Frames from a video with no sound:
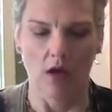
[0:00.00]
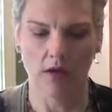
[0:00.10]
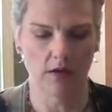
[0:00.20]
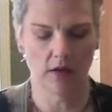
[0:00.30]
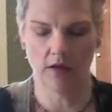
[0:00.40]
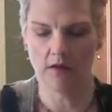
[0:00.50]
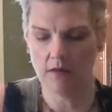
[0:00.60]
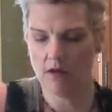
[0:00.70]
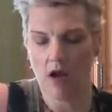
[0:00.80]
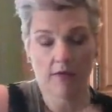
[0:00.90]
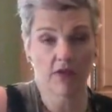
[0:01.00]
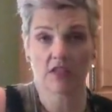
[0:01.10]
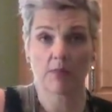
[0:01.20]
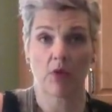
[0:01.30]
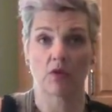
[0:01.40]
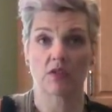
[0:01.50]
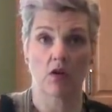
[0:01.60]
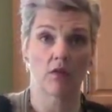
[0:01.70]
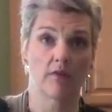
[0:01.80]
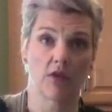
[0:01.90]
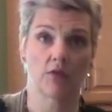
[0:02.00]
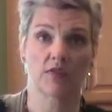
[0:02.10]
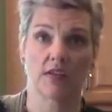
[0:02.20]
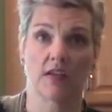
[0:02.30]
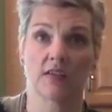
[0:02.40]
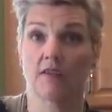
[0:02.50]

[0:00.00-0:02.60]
And I've experienced all of those things.